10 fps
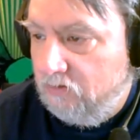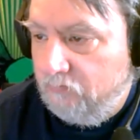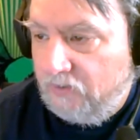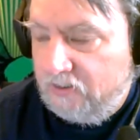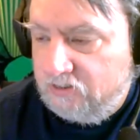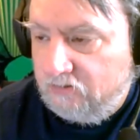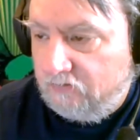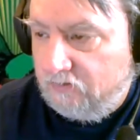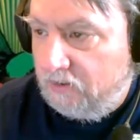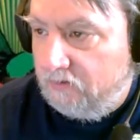
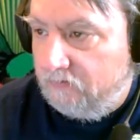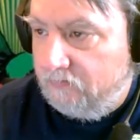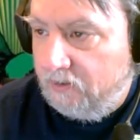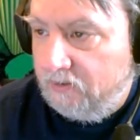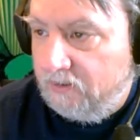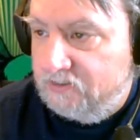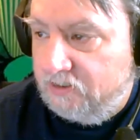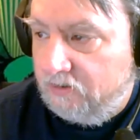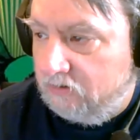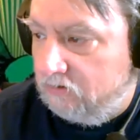basically an
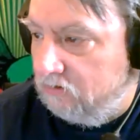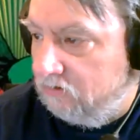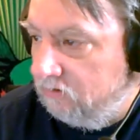SDR.